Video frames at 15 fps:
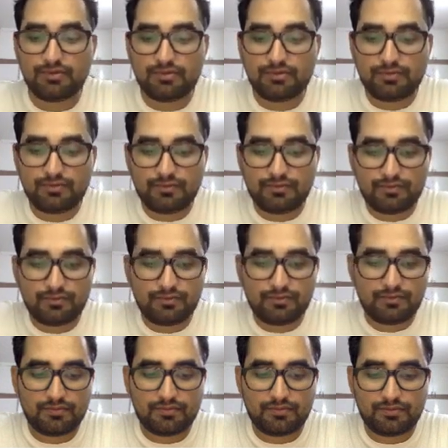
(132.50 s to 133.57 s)

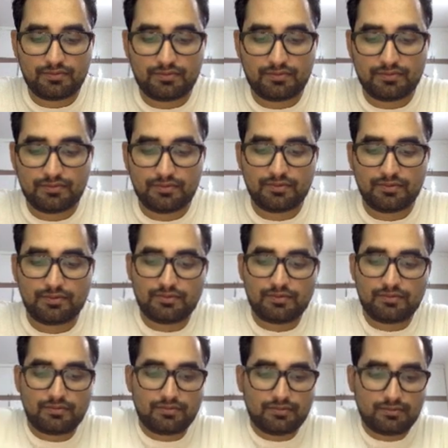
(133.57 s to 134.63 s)

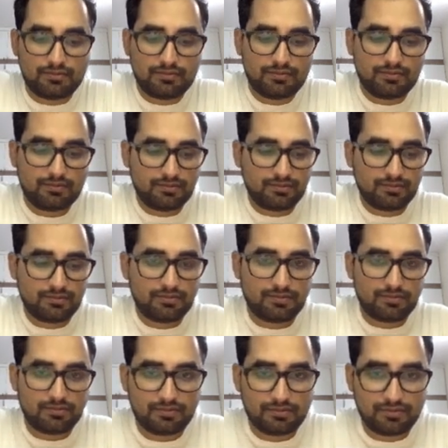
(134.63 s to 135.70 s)

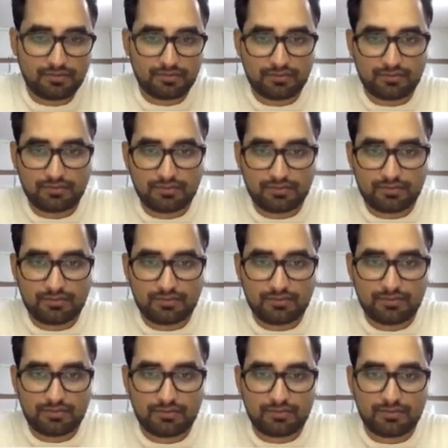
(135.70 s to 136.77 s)

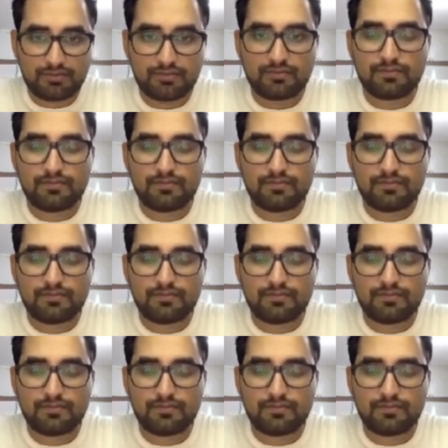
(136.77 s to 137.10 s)
[no speech]